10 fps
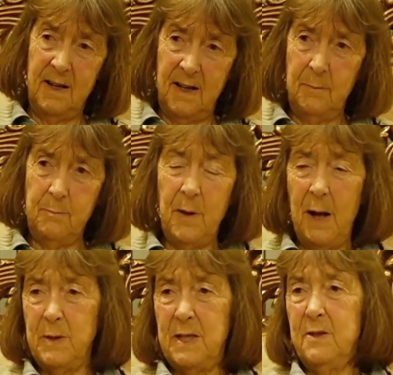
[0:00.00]

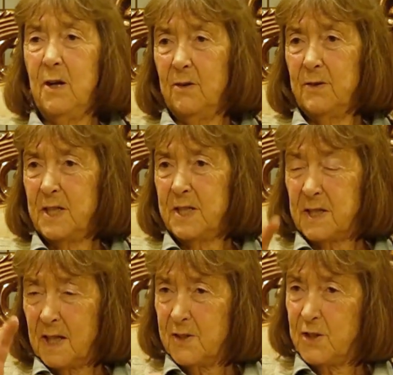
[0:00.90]
There's
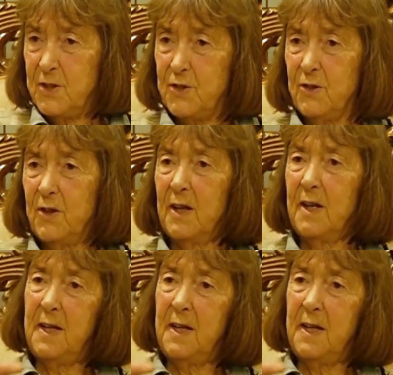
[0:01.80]
Kanchenjunga